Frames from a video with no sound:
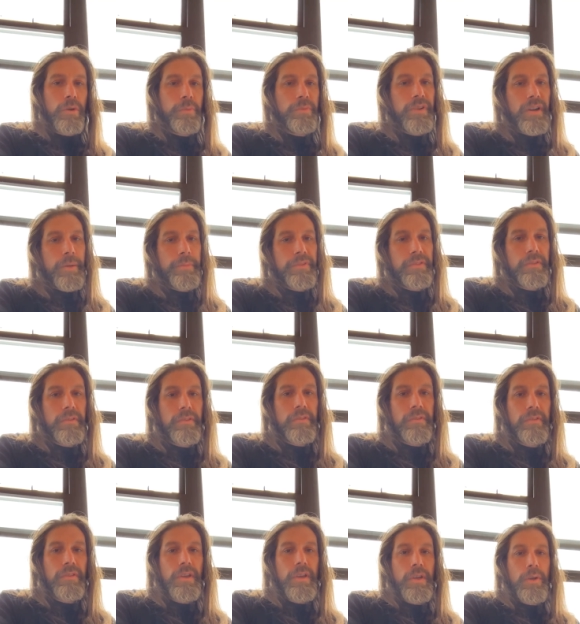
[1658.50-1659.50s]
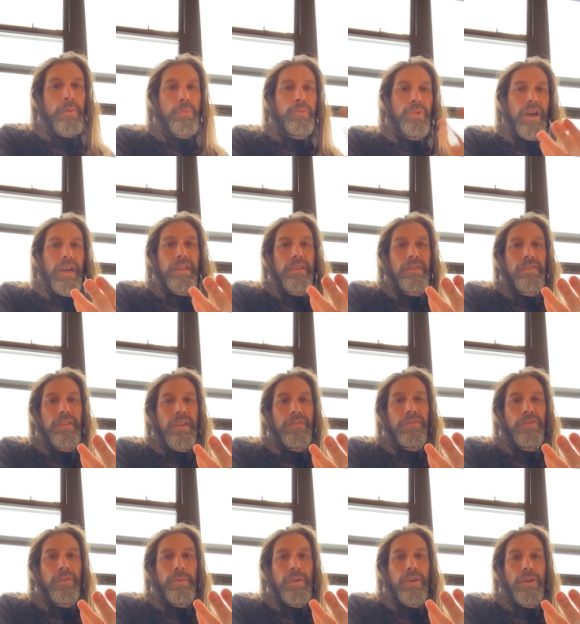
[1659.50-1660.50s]
no promises. But the
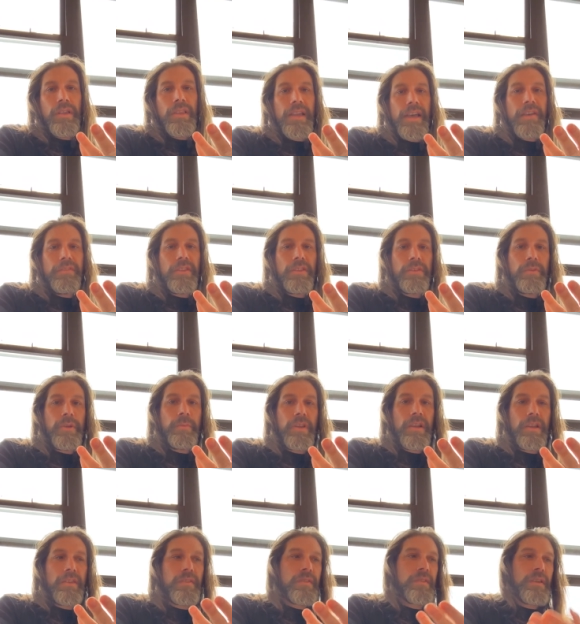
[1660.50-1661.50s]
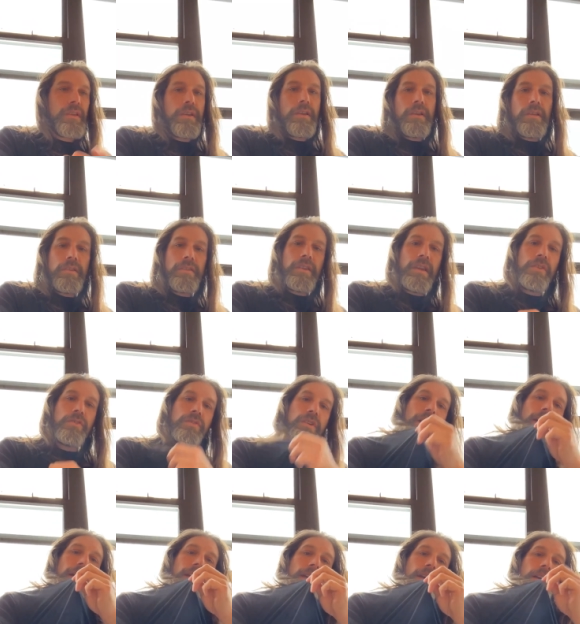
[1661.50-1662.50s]
stuff should be going live in three minutes.
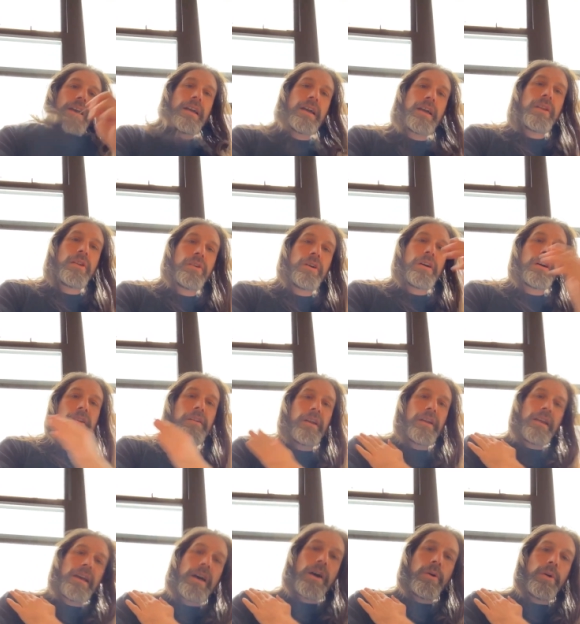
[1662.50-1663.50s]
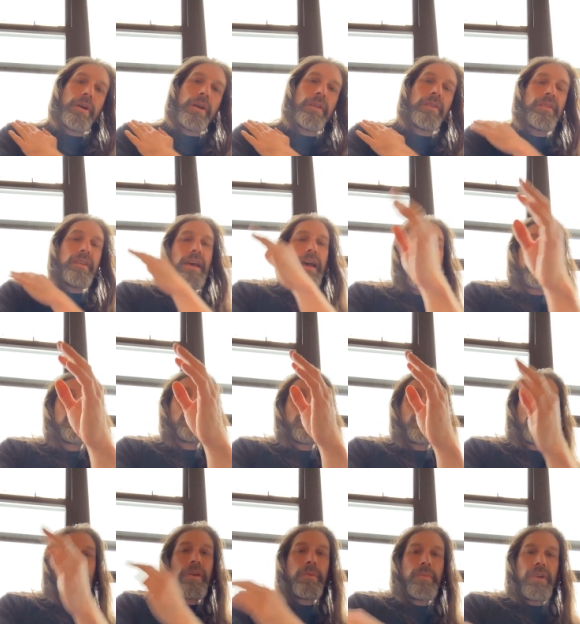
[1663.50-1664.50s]
Daydry, I got it on right now. It's
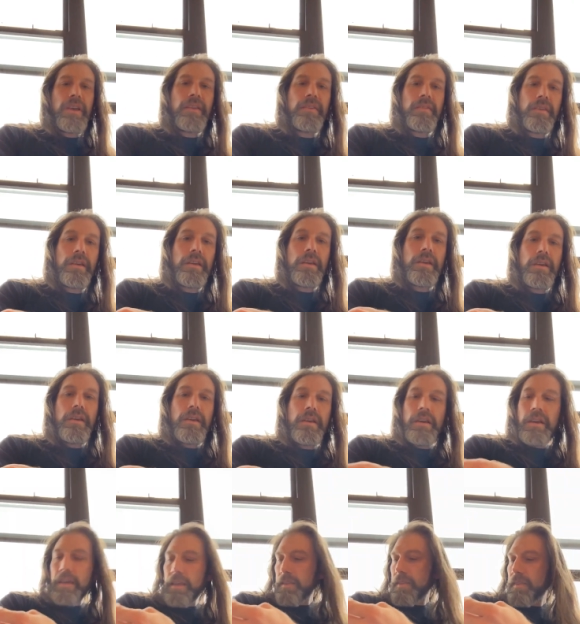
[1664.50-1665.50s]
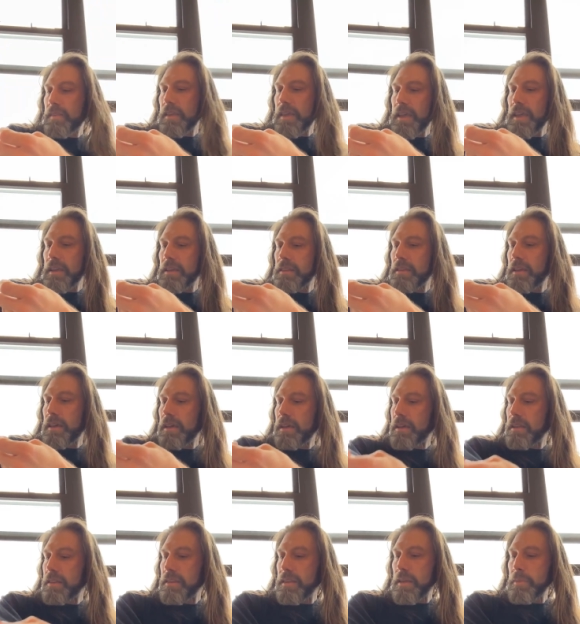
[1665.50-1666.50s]
absolutely amazing. It's like
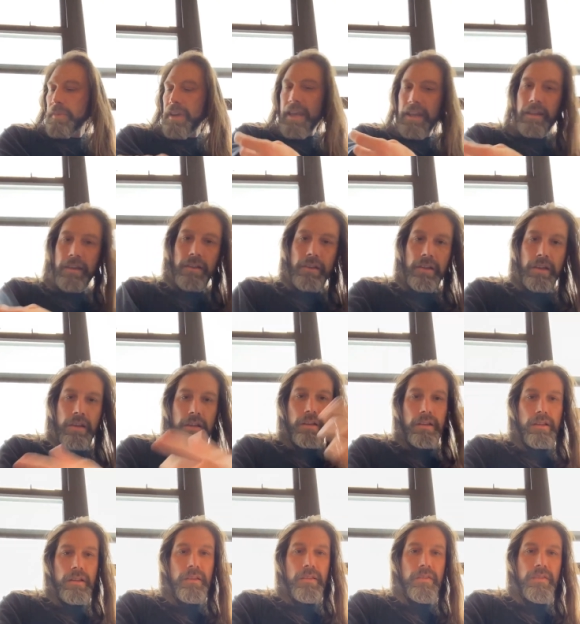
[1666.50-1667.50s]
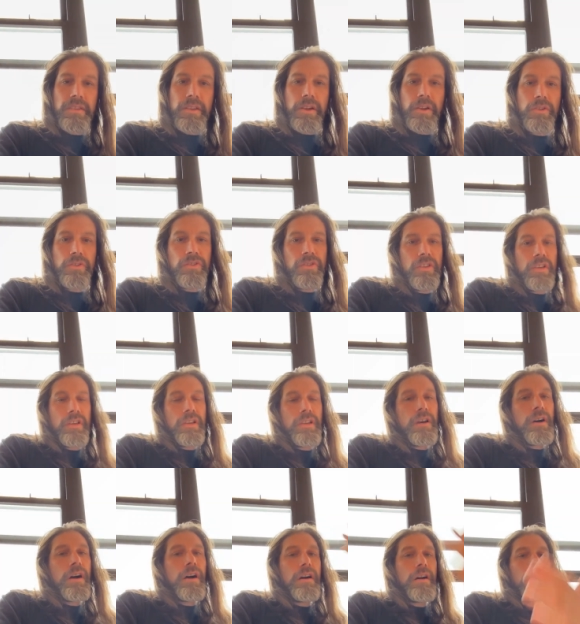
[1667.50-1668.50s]
the the immaculate
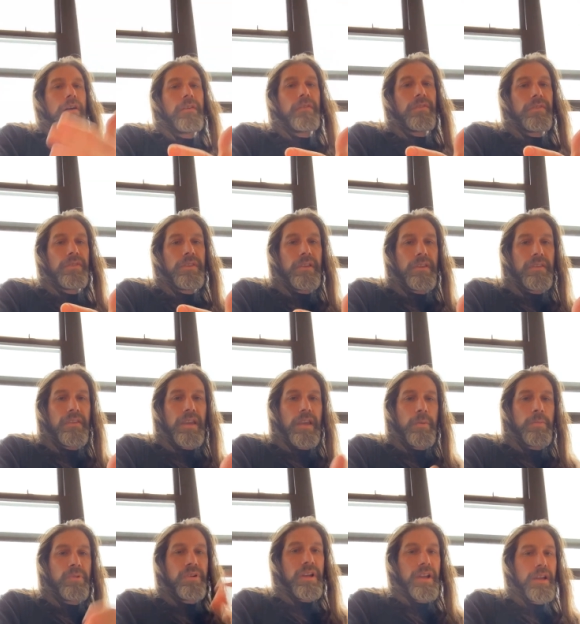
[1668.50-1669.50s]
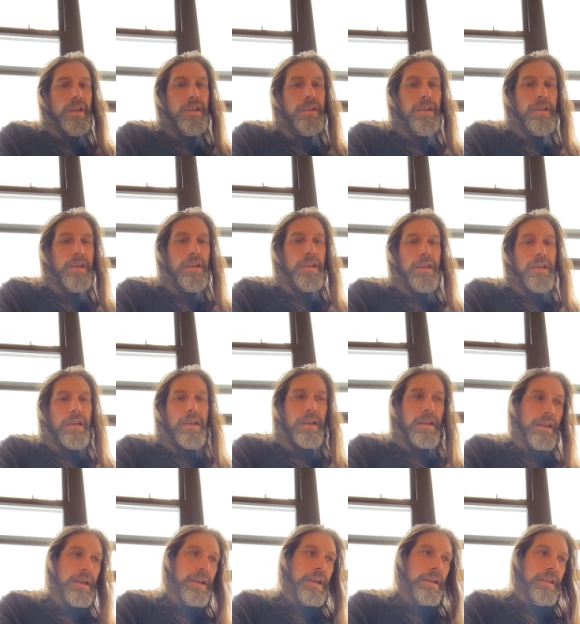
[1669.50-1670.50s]
synergy of the daybreak
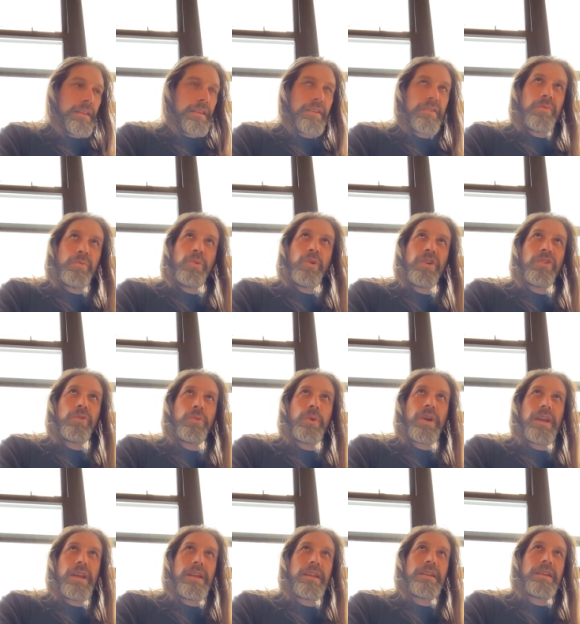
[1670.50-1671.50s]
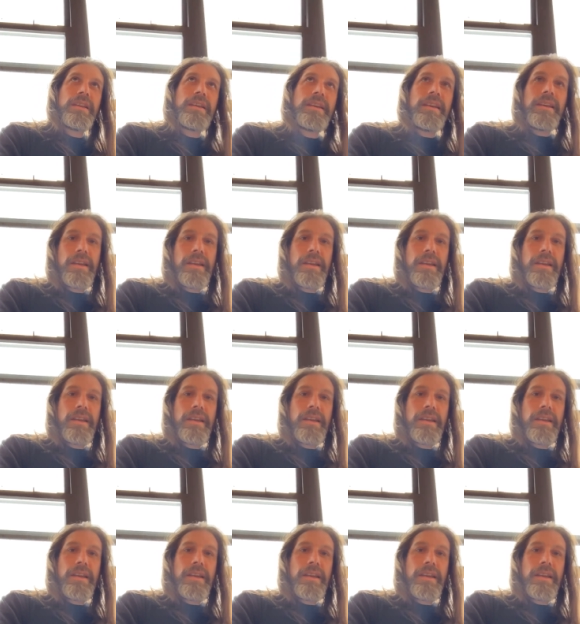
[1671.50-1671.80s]
and the sports weight